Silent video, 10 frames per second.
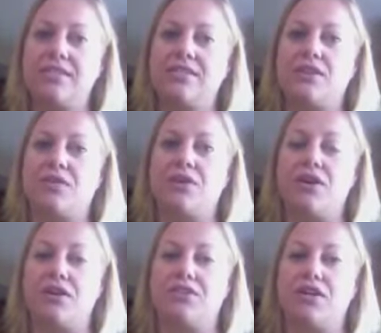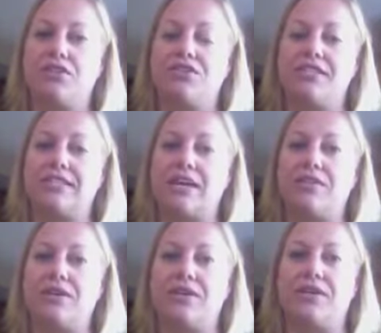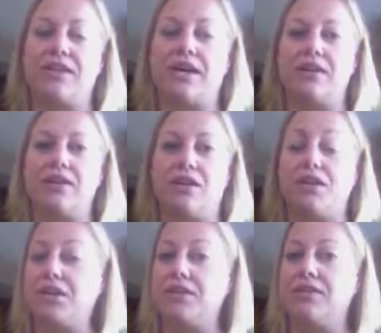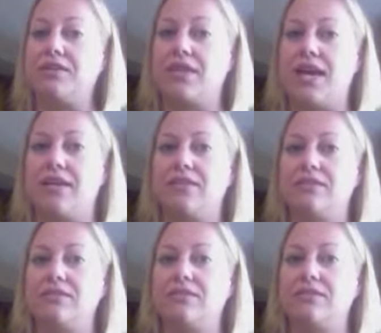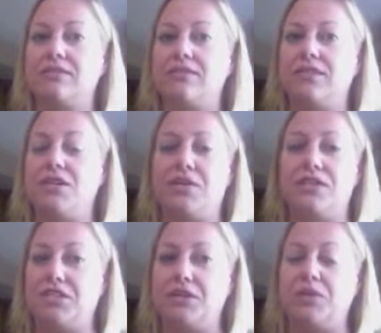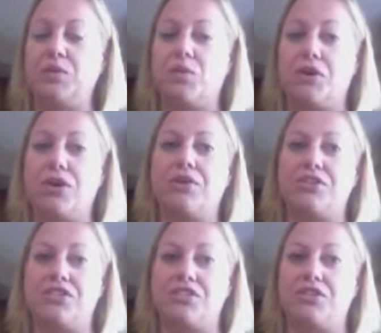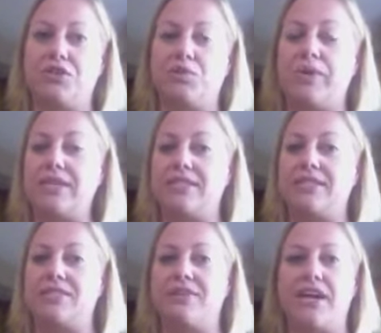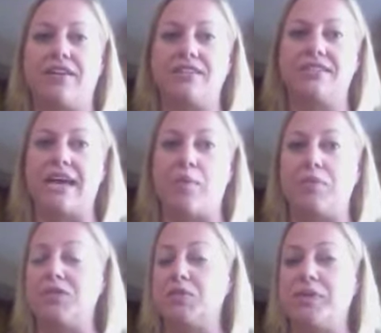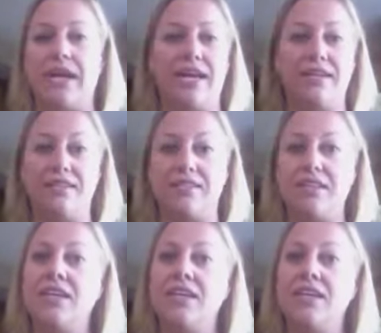So there are dog treats out there that are good that you could do, or you could just do pieces of carrots, apples, bananas.